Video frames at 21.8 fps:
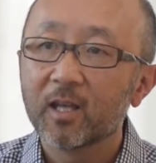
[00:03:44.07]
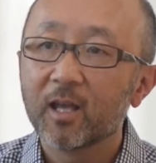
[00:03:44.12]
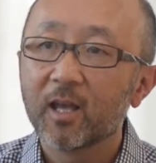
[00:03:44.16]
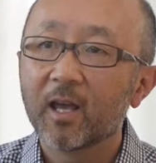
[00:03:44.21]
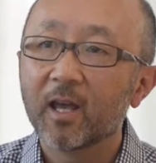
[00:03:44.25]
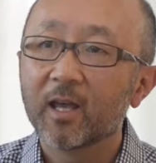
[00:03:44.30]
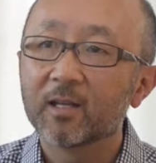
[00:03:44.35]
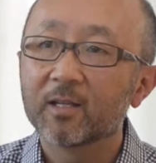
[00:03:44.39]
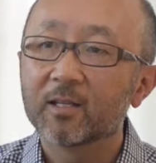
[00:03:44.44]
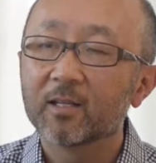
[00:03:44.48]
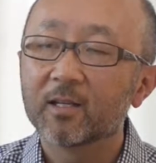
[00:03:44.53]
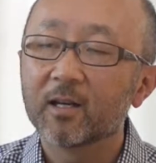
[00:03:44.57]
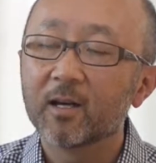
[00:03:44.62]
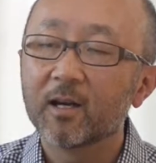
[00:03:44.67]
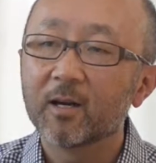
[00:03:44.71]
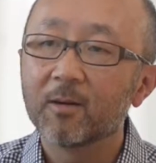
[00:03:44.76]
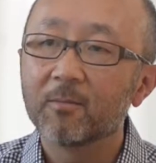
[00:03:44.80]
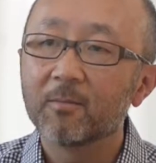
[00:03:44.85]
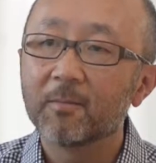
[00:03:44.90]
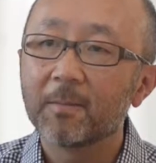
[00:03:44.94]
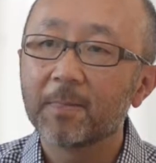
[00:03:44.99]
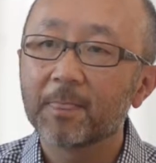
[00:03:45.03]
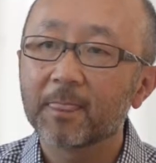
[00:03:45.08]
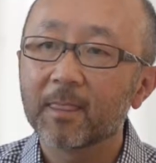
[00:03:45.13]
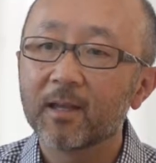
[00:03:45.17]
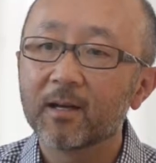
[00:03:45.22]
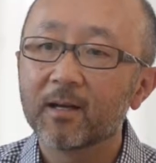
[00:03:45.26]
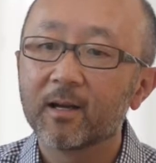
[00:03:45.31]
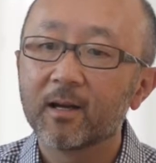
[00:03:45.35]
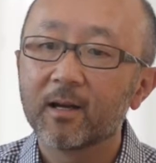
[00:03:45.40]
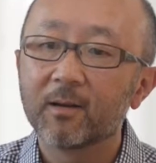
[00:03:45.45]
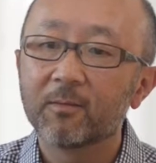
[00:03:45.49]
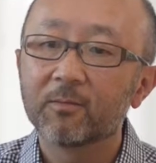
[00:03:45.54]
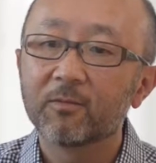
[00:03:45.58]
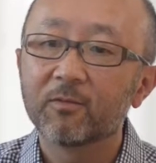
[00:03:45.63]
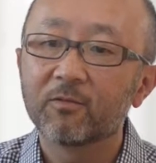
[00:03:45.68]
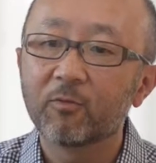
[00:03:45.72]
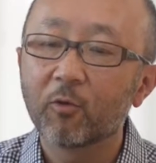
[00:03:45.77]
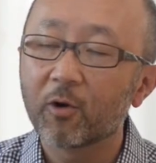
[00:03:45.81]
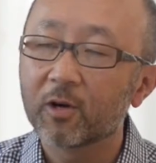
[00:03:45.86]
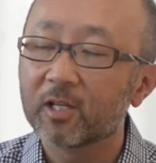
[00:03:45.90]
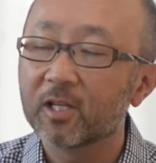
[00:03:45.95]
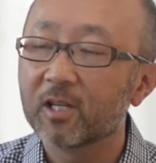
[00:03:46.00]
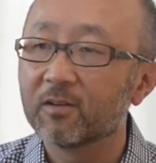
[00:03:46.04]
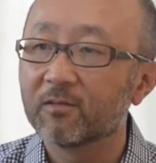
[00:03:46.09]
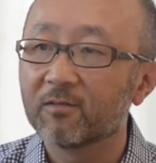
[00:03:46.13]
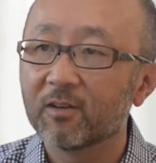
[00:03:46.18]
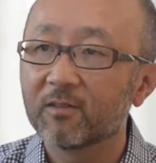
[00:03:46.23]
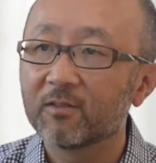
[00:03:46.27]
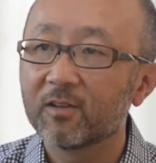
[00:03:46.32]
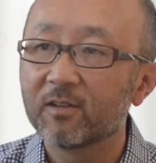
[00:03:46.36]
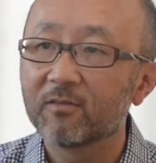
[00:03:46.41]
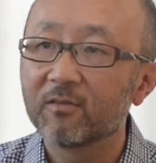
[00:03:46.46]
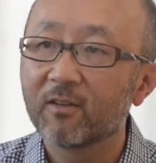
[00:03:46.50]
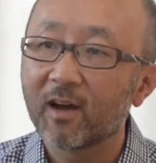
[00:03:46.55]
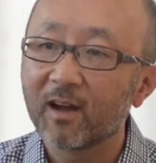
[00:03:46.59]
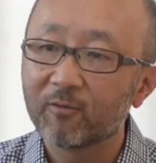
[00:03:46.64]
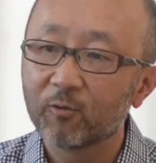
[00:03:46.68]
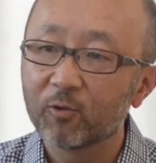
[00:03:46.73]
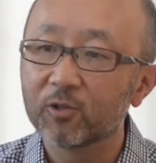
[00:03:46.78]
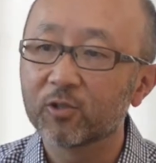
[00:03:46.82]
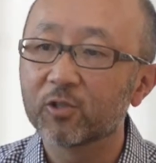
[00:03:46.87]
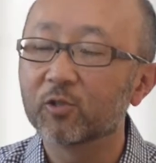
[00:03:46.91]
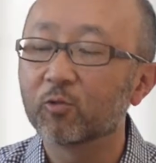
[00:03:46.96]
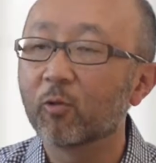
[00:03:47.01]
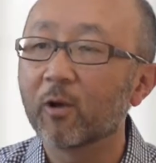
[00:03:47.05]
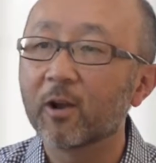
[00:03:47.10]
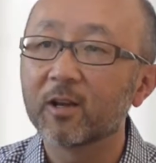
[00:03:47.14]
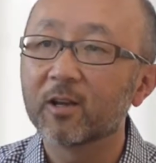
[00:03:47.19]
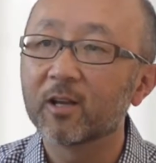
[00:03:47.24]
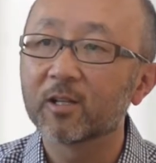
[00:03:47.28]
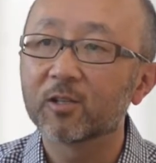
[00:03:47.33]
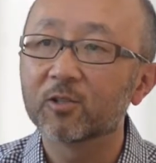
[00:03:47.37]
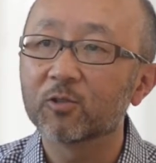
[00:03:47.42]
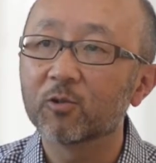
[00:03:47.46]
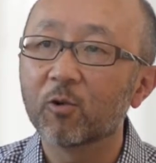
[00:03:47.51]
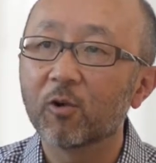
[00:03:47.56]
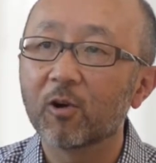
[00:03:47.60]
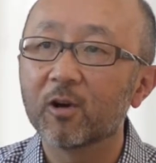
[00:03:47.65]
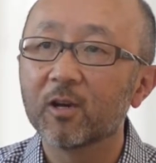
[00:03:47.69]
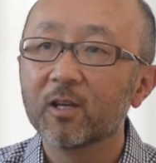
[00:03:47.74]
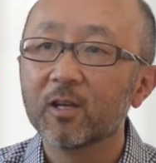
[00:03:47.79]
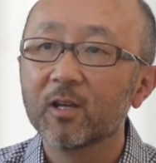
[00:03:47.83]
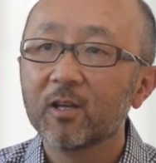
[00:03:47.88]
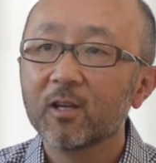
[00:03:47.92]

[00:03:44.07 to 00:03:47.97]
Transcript: at 1455, which is right next door.